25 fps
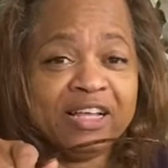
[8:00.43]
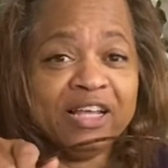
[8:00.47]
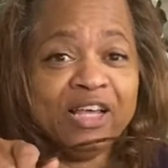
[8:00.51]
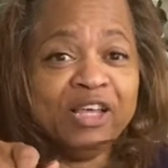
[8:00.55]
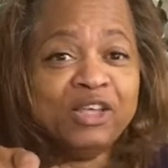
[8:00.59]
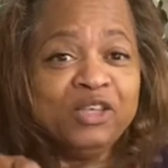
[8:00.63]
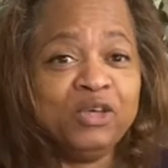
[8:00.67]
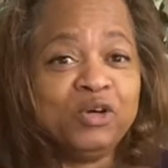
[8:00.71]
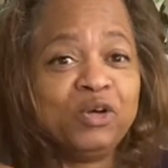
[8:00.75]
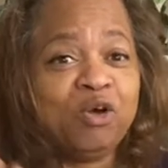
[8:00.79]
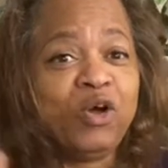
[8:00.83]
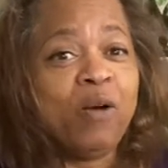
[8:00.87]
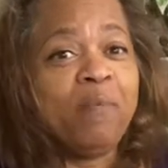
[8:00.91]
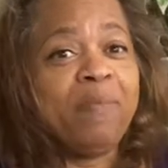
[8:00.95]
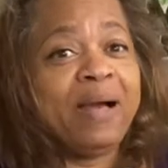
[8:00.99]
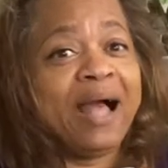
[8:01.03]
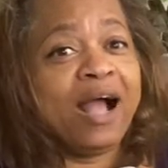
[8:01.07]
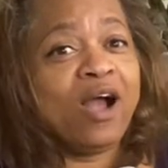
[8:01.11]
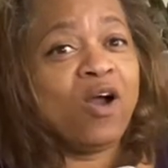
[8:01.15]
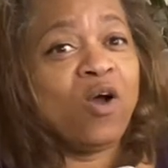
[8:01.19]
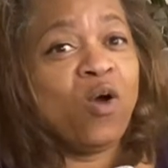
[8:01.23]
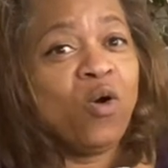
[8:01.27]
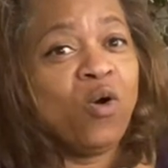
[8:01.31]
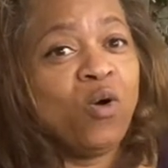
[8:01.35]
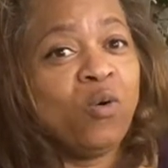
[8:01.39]
you go
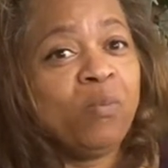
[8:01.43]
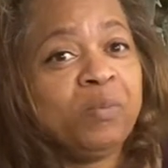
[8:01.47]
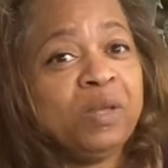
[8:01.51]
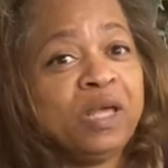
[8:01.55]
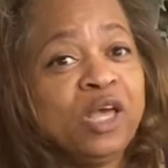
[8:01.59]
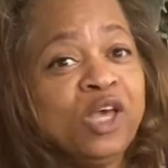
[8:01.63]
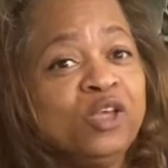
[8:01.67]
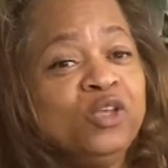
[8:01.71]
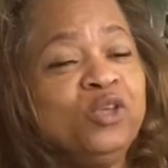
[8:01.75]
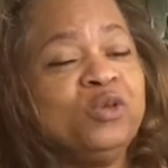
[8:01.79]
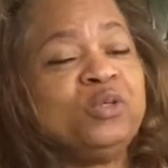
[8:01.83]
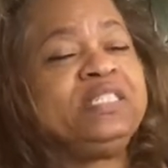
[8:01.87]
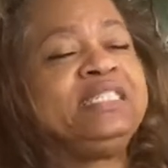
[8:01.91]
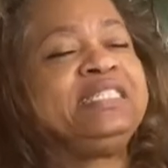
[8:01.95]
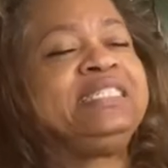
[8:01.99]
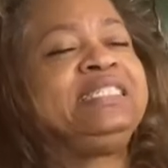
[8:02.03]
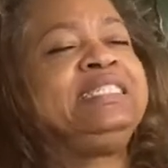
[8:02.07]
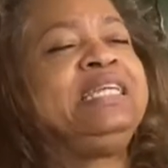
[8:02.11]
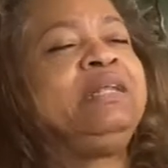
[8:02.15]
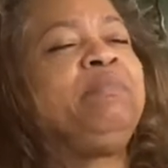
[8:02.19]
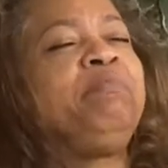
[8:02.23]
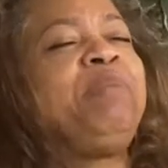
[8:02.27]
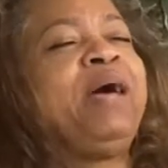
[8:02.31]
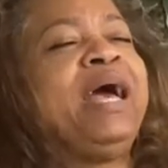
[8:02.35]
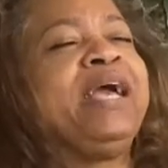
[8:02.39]
back home, you
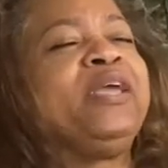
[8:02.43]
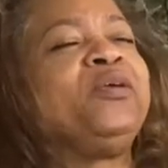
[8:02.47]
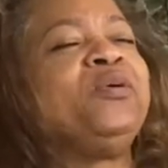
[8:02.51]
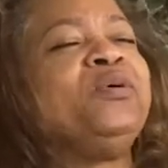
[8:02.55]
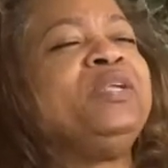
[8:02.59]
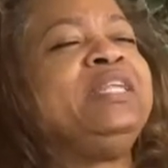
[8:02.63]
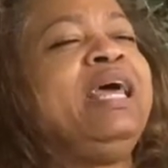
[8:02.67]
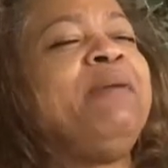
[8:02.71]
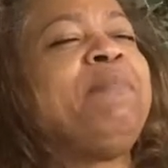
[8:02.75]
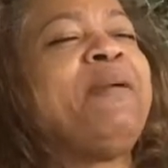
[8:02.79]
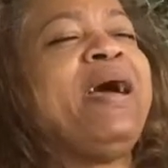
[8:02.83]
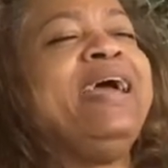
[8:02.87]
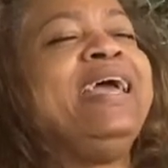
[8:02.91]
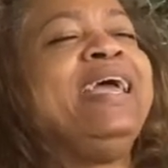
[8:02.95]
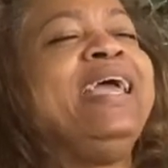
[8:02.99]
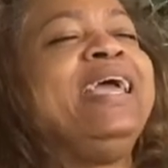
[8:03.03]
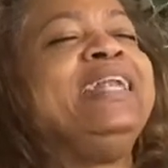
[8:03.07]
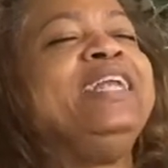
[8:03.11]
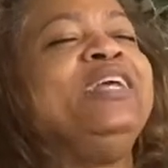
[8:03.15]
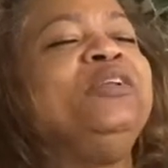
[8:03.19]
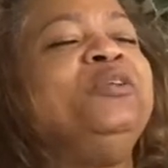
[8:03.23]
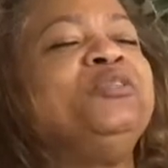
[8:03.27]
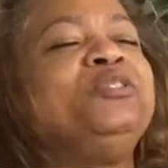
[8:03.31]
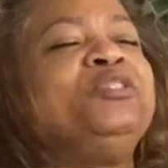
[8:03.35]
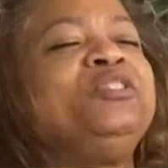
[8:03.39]
sit back, you lay back, and
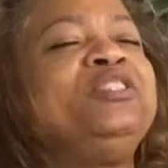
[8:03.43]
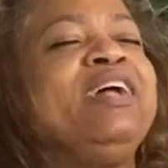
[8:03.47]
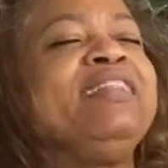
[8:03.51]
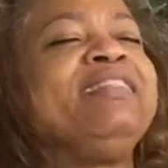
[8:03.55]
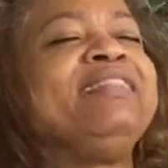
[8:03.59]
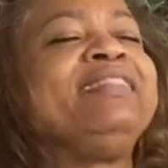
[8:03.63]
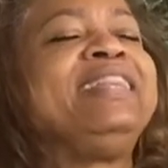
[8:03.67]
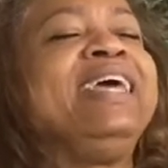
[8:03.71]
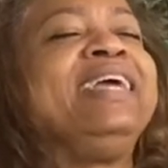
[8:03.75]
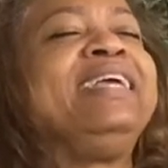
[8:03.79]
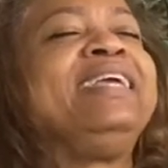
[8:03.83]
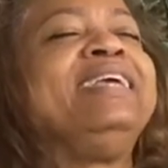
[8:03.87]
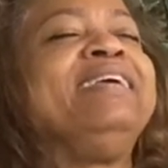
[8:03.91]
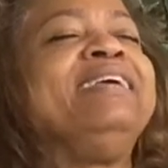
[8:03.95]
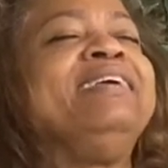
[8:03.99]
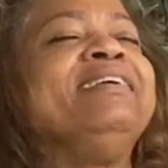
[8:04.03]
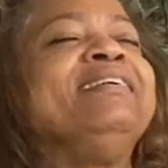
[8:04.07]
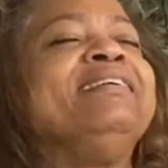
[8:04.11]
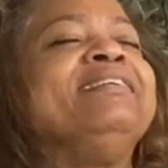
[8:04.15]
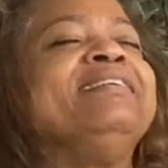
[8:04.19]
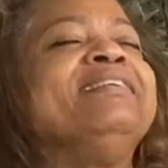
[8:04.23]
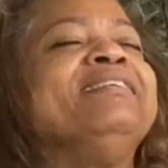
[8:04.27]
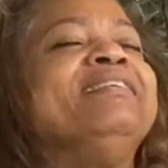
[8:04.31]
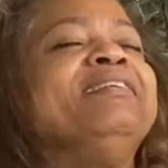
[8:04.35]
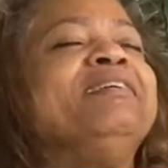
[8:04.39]
then you start thinking
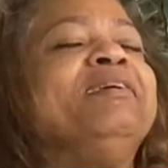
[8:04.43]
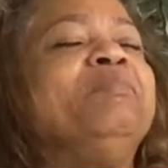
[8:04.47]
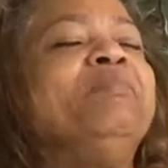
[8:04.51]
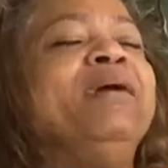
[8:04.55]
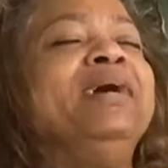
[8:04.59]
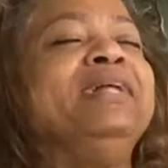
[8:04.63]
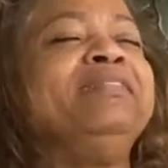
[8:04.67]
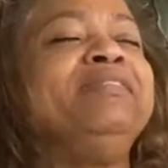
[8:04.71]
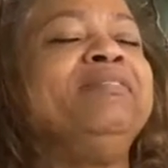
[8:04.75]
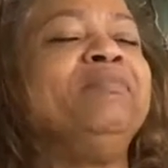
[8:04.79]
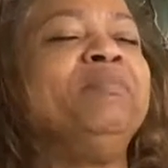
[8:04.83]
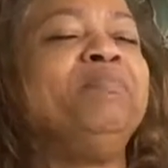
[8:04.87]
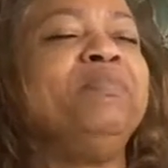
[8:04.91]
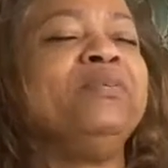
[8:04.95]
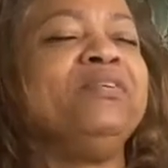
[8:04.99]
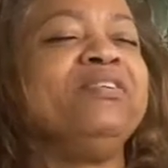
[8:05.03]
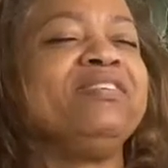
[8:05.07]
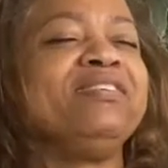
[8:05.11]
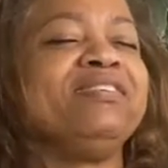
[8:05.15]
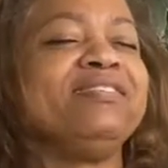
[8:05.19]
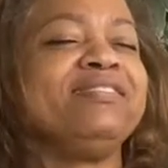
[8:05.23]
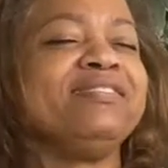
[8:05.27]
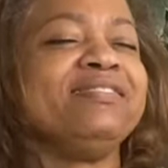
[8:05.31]
about the book.